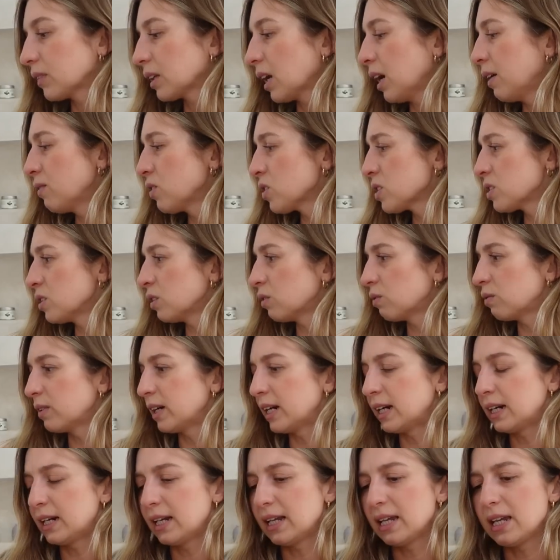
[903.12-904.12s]
I've just didn't
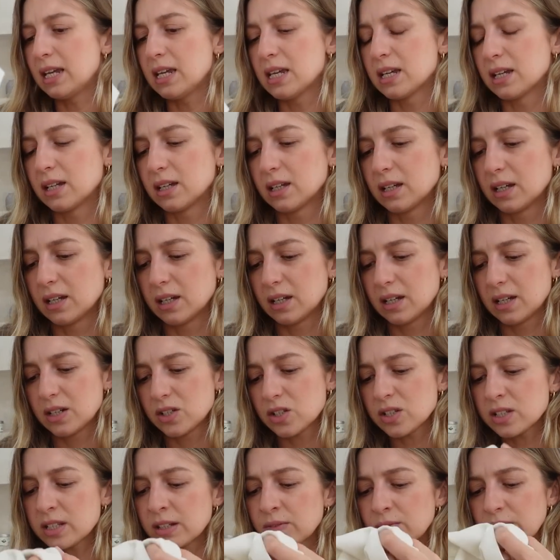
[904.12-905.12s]
really
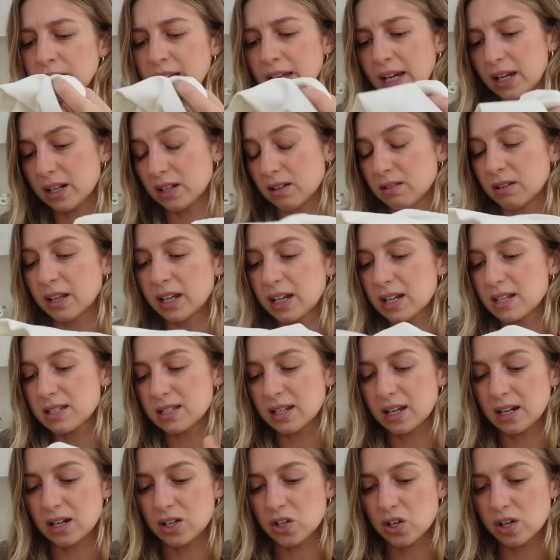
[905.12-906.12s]
get, like I
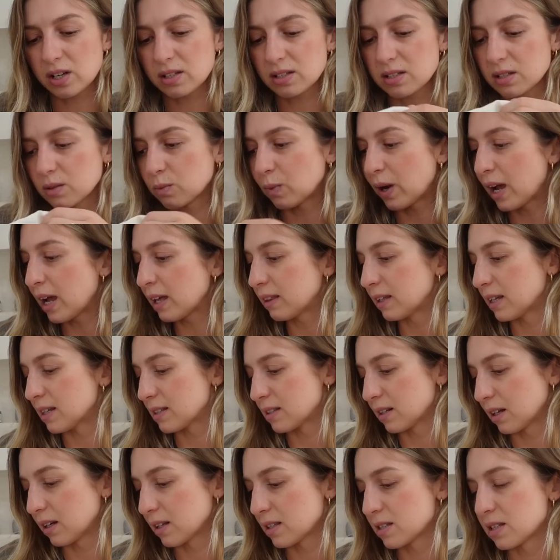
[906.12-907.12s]
said, a chance to wear
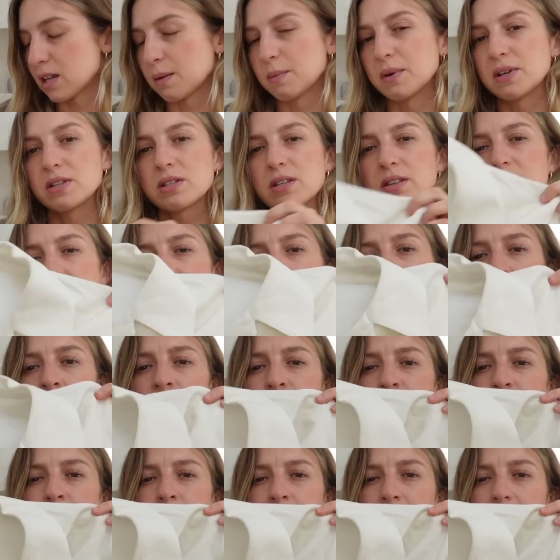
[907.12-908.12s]
these last summer. So this
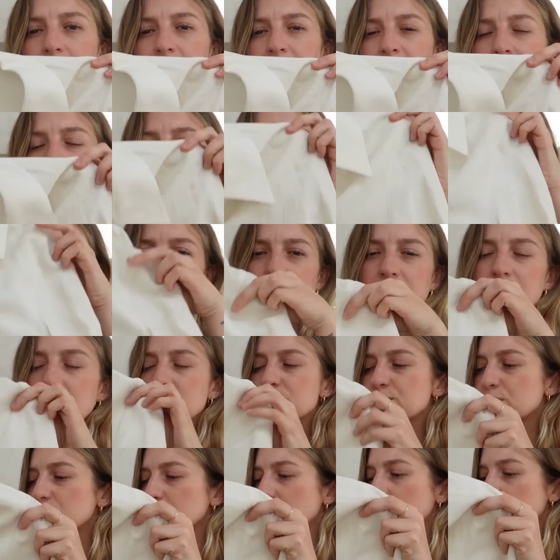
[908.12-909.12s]
one's from Arquette. I've had
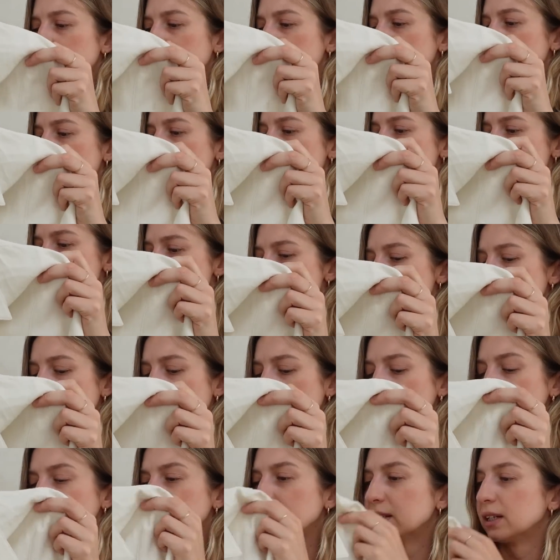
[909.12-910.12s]
this for a couple of years
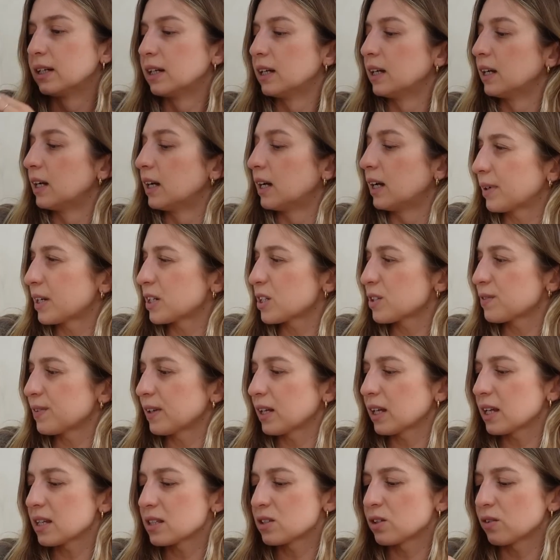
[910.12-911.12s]
now. I just feel
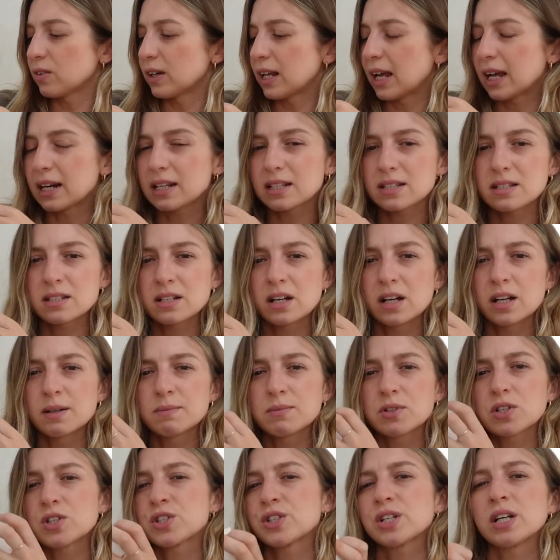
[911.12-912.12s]
like it's not really had its time
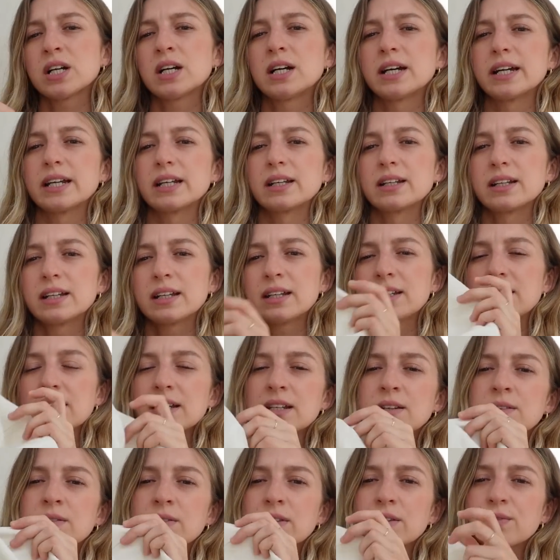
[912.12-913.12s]
to shine. It
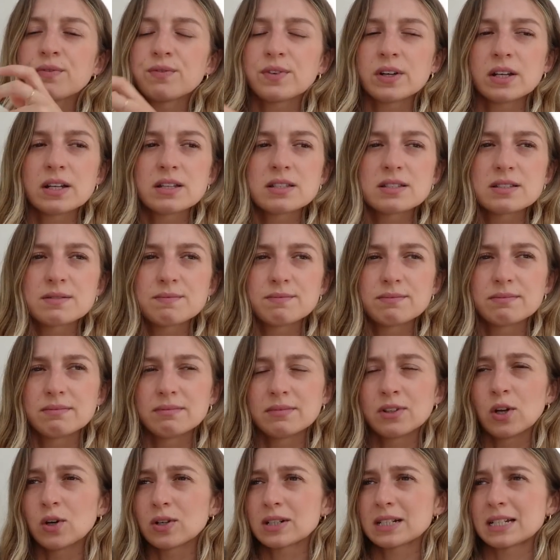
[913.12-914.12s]
did in the first
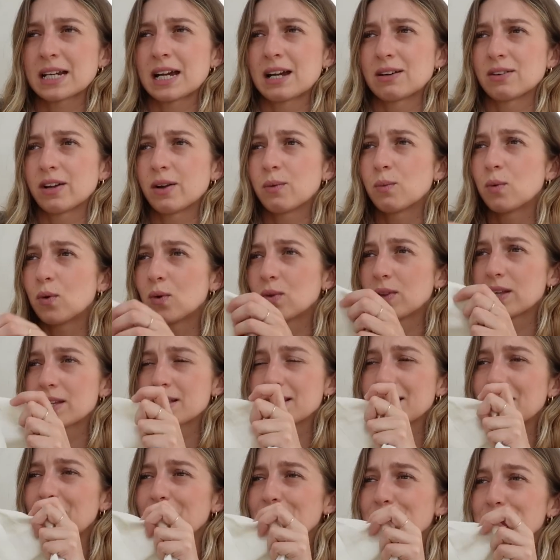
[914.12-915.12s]
lockdown. I wore this
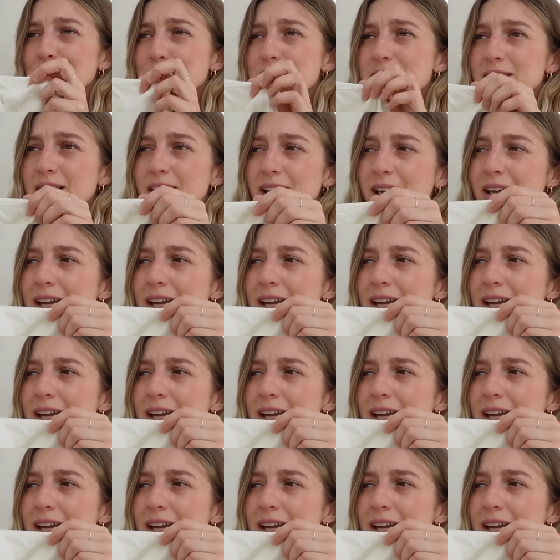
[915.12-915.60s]
loads.